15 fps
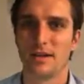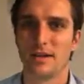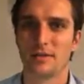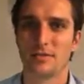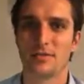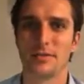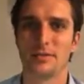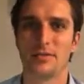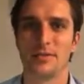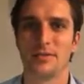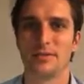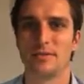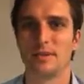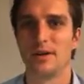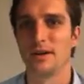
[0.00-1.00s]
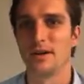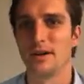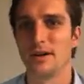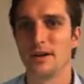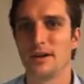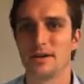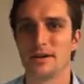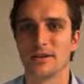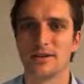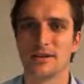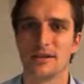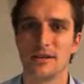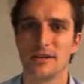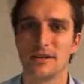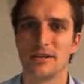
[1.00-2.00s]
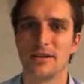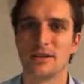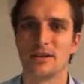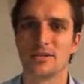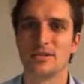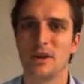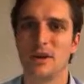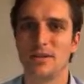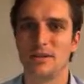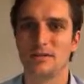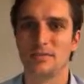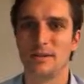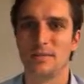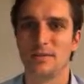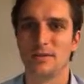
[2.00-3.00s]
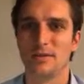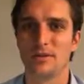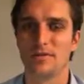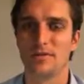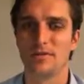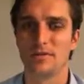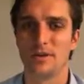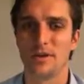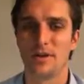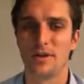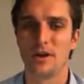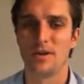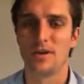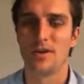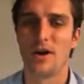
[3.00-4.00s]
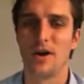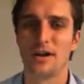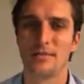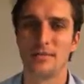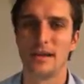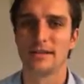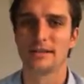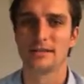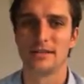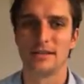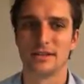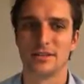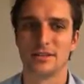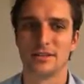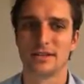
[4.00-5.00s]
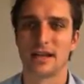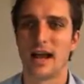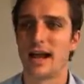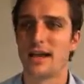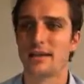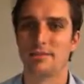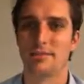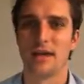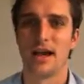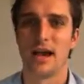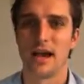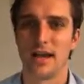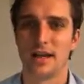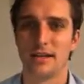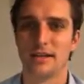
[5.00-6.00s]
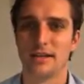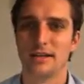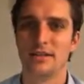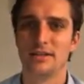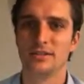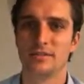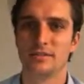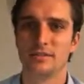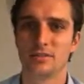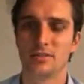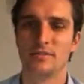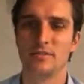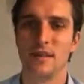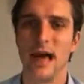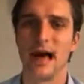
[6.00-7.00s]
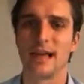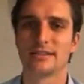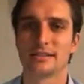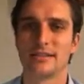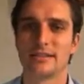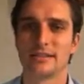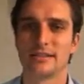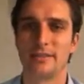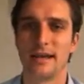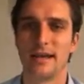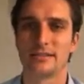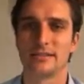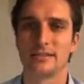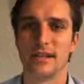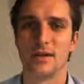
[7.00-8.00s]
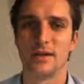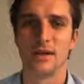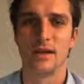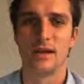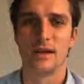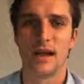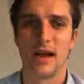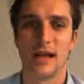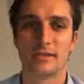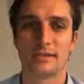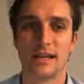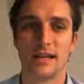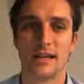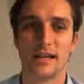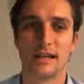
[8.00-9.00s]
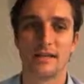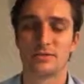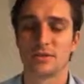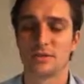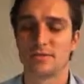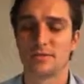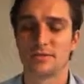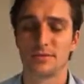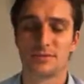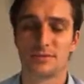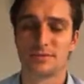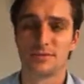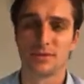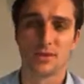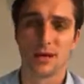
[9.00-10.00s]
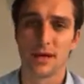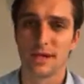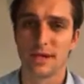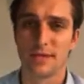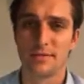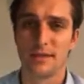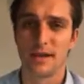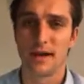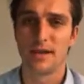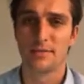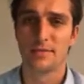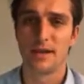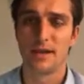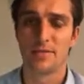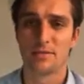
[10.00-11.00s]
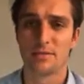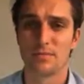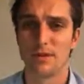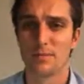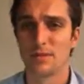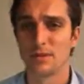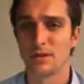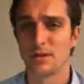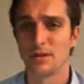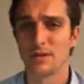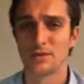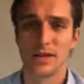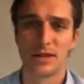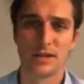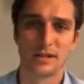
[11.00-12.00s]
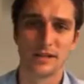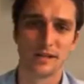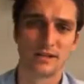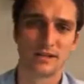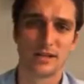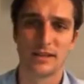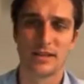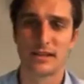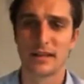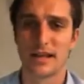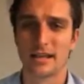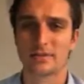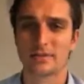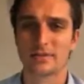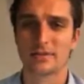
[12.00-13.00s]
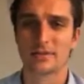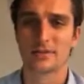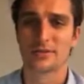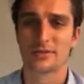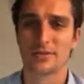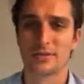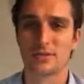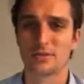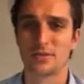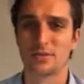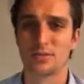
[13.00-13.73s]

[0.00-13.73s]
crypto dog, or, there's all these people who are anonymous and are just hiding behind some sort of mask in the space. Now, as like in sort of some sort of trading environment, where people are traders, I think that's sort of this cool